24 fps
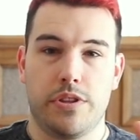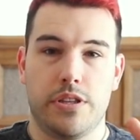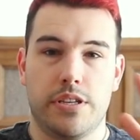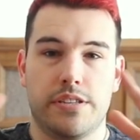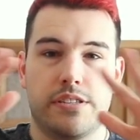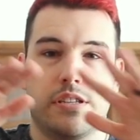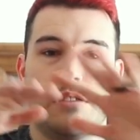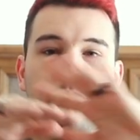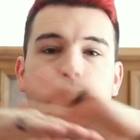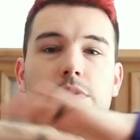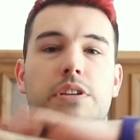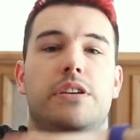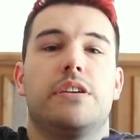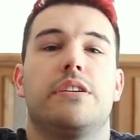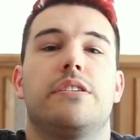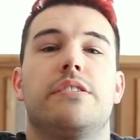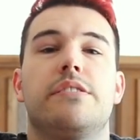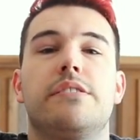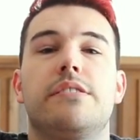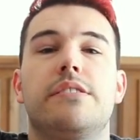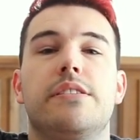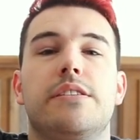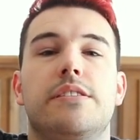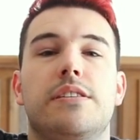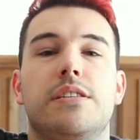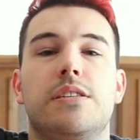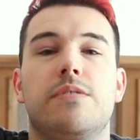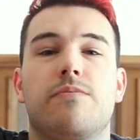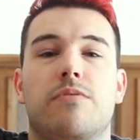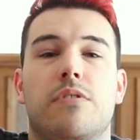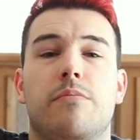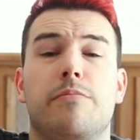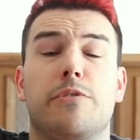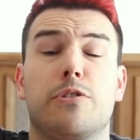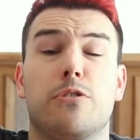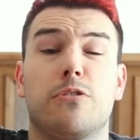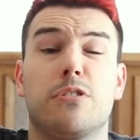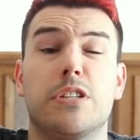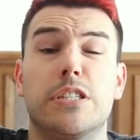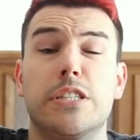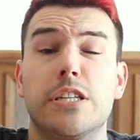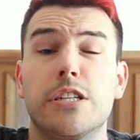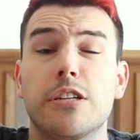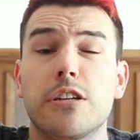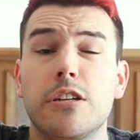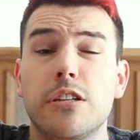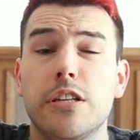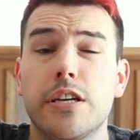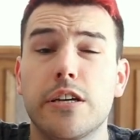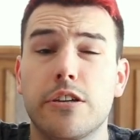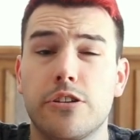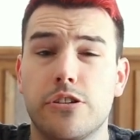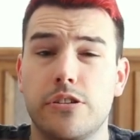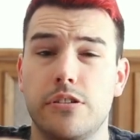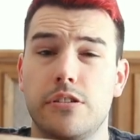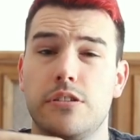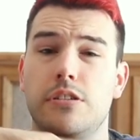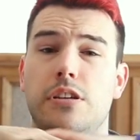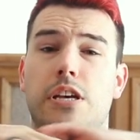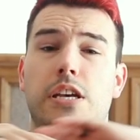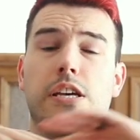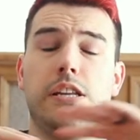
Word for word: this up because this is from their linen collection,